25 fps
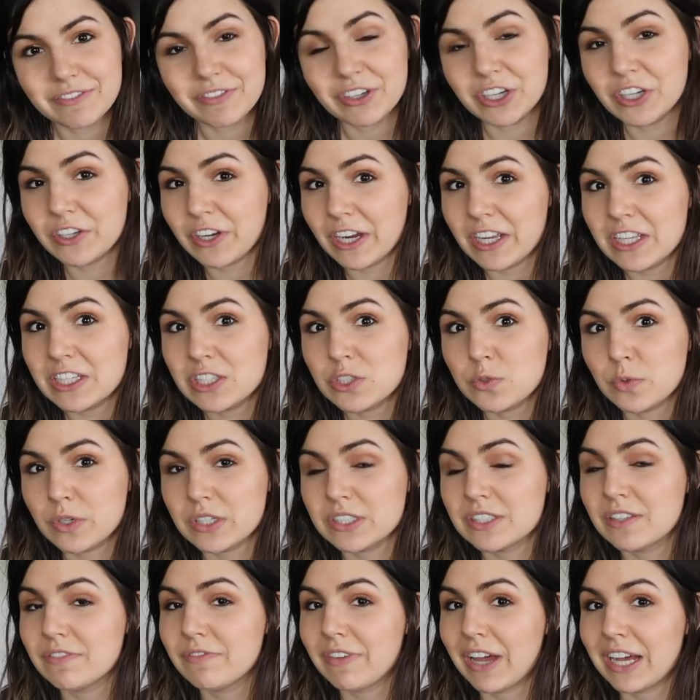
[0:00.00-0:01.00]
Very great
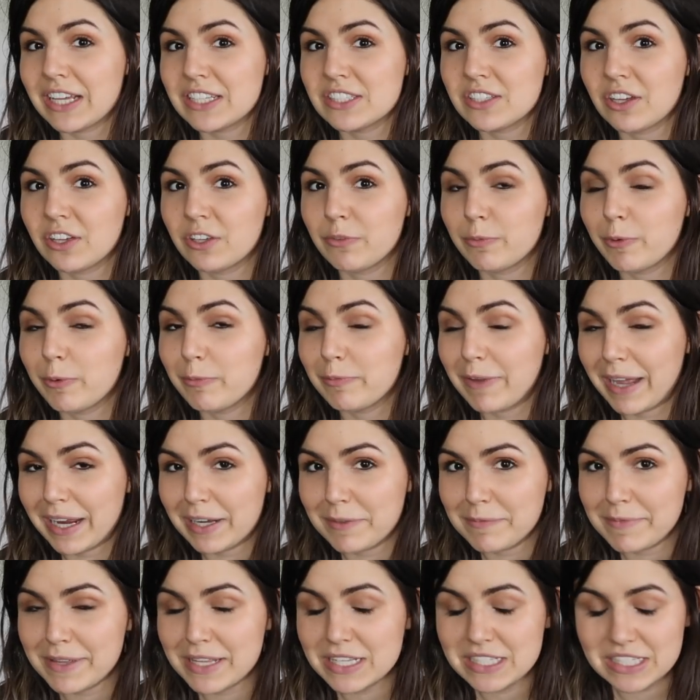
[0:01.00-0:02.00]
source of fat-soluble
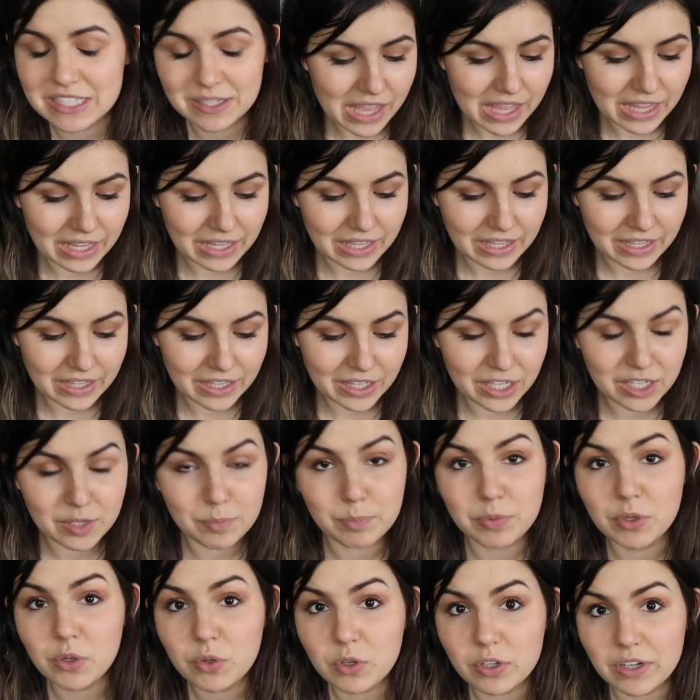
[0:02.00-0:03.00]
vitamins and
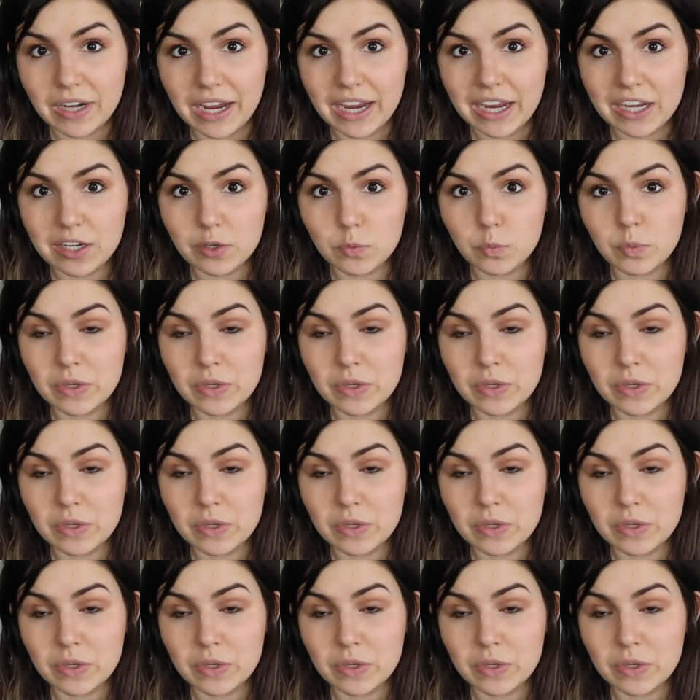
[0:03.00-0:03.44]
butyrate,